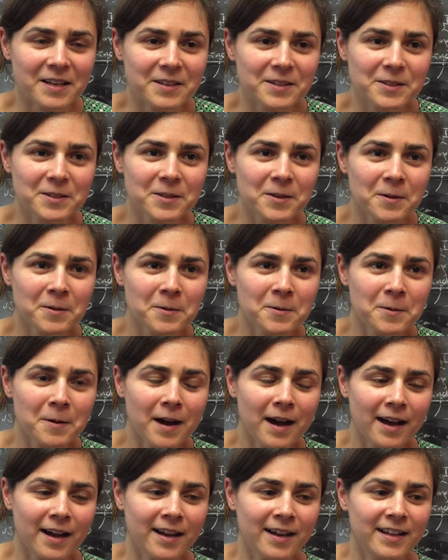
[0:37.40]
So,
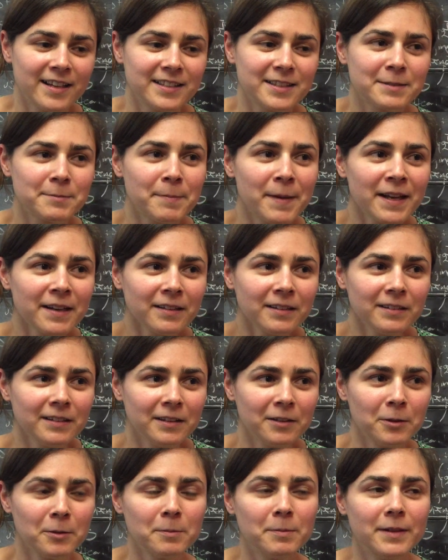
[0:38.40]
uh, it's been a
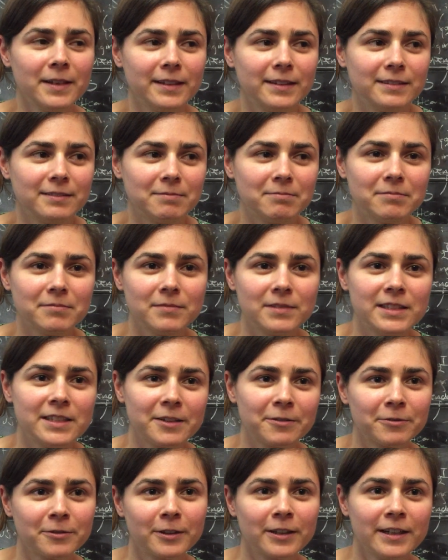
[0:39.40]
little bit
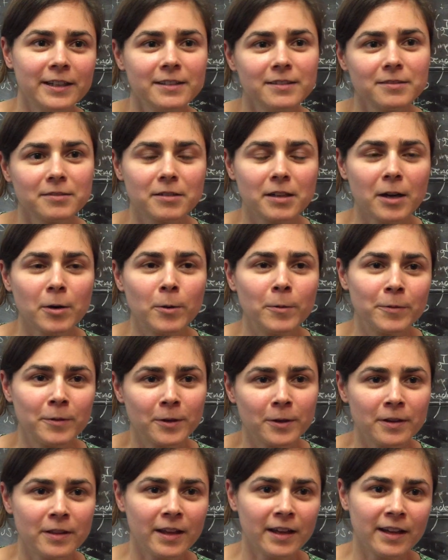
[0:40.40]
different
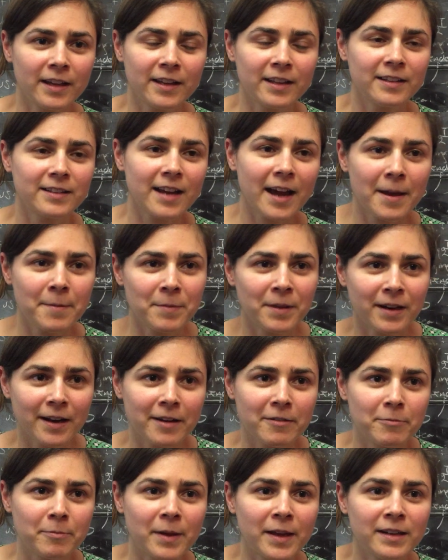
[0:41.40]
over the time that
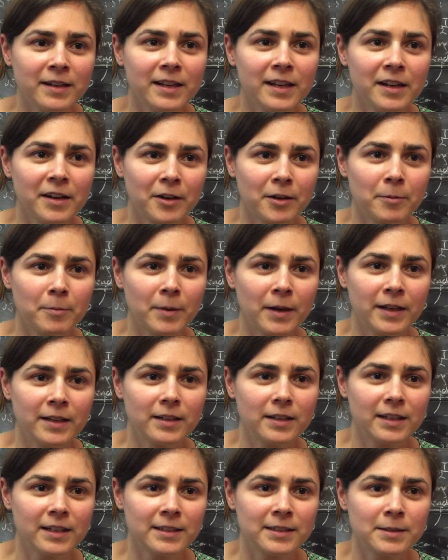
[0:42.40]
I've been here, but
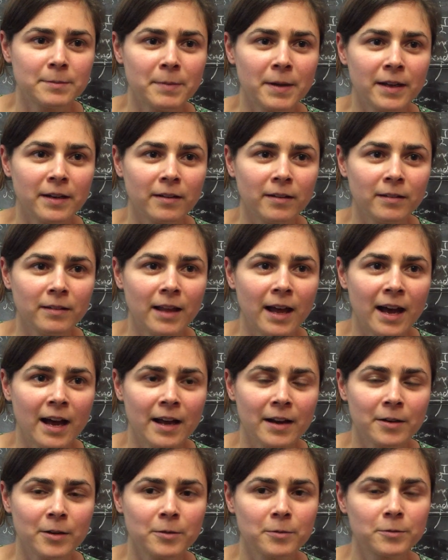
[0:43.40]
it's been a
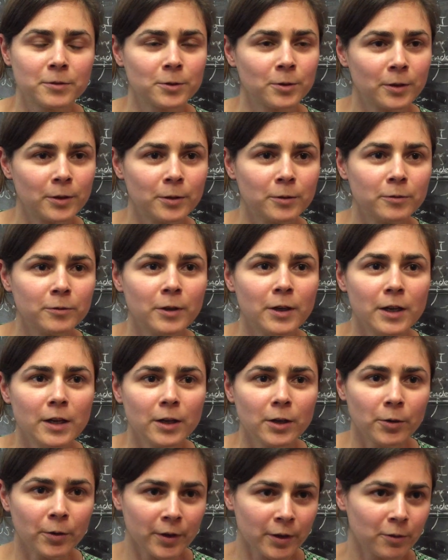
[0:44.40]
lot of sort of
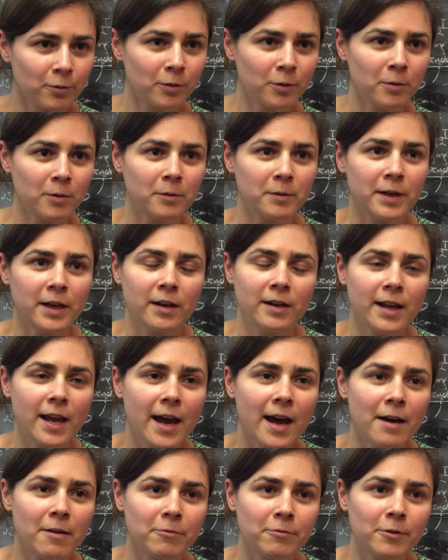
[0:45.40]
going through what we already
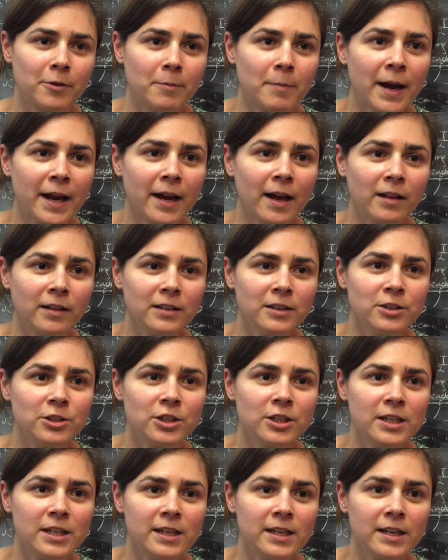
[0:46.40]
have for
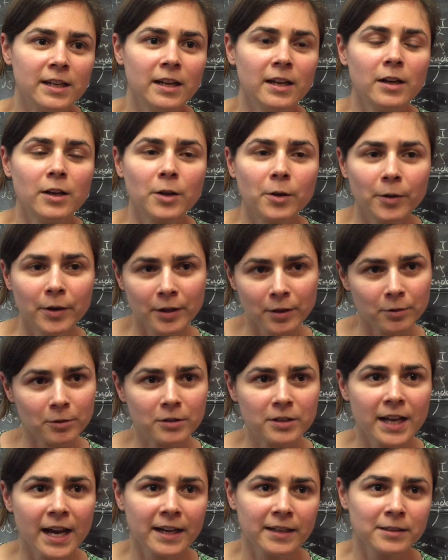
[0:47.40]
biology, going through
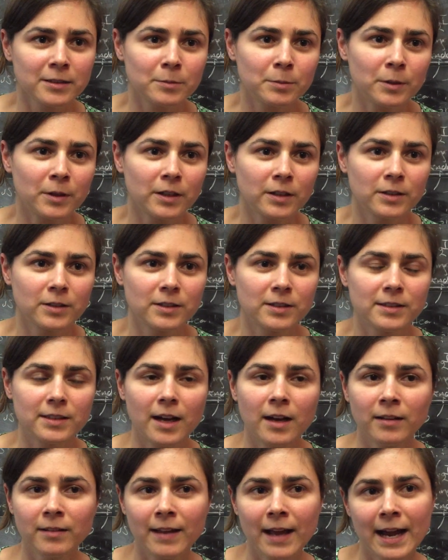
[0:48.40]
textbooks,
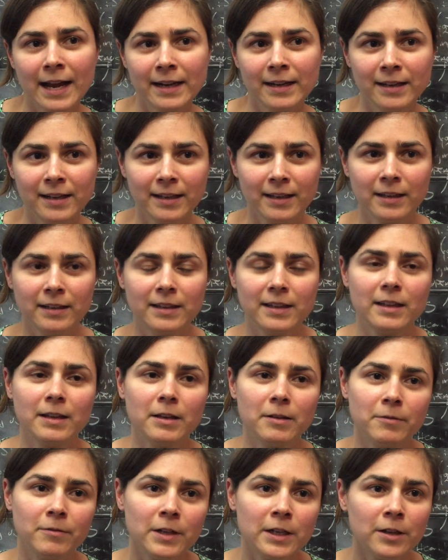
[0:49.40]
aligning
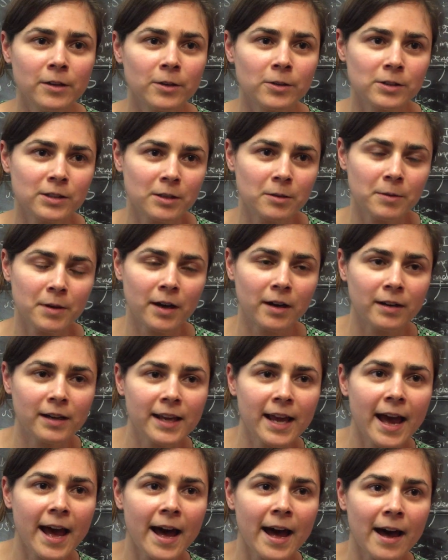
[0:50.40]
the videos that we
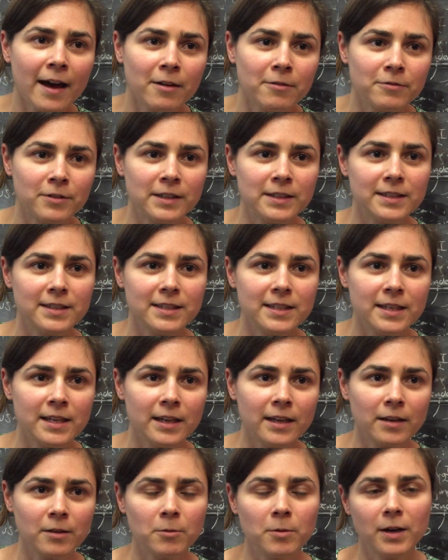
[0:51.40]
already have, and
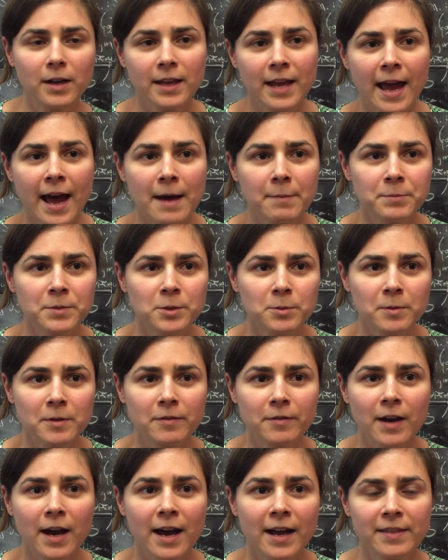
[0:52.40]
seeing what gaps
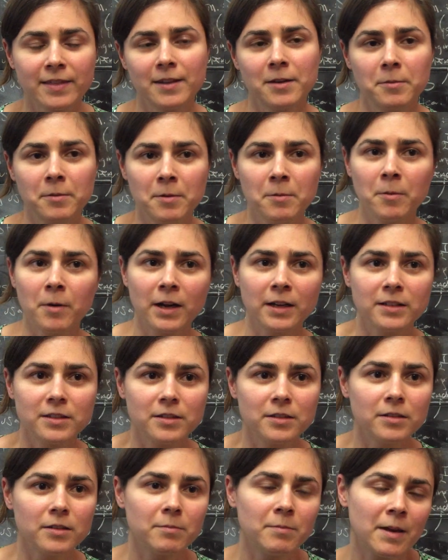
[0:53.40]
we've got that we want
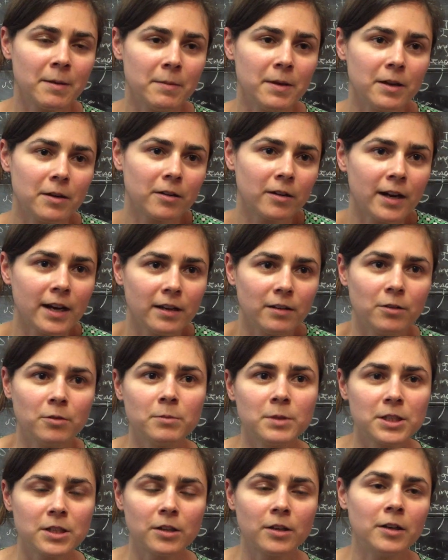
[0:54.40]
to maybe create new
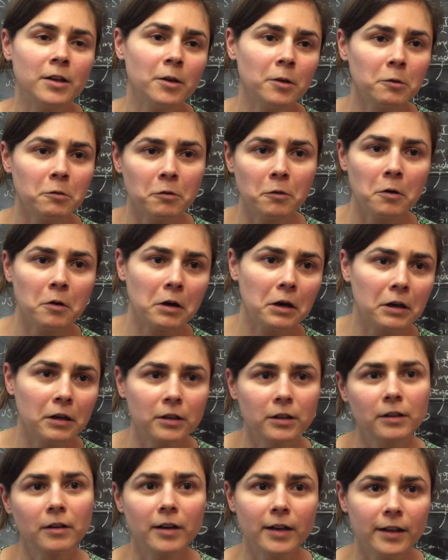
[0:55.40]
material for
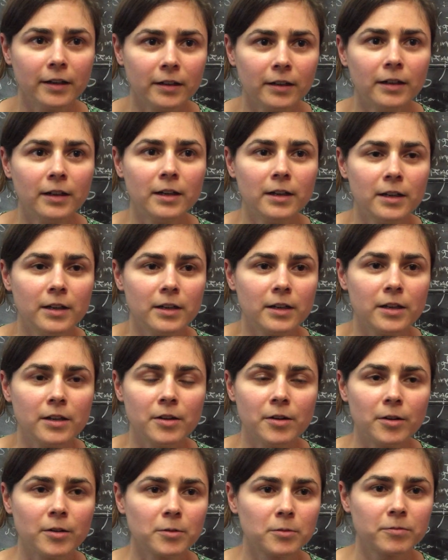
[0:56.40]
or you
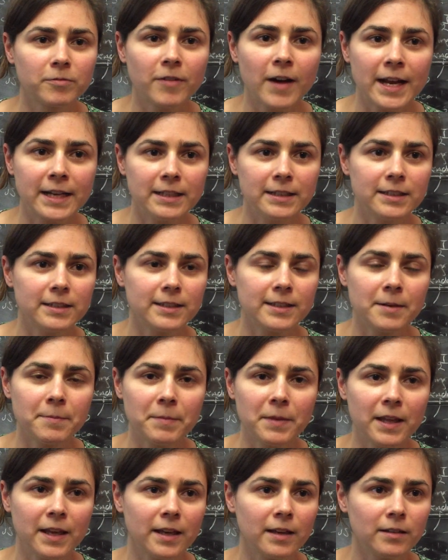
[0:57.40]
know, find
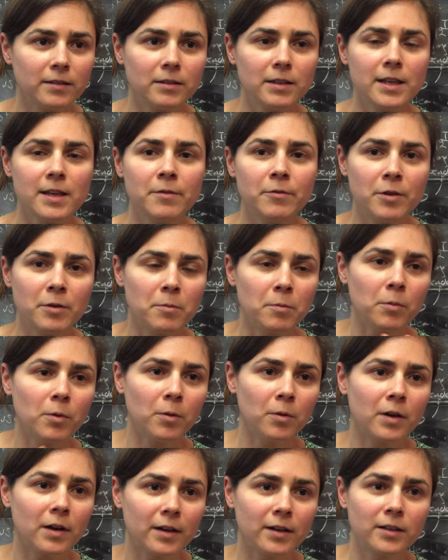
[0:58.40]
something even
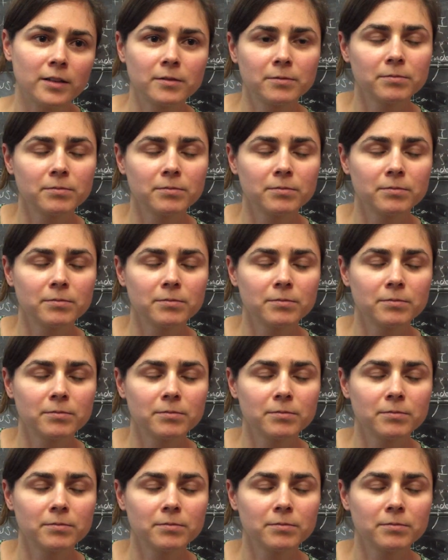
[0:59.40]
more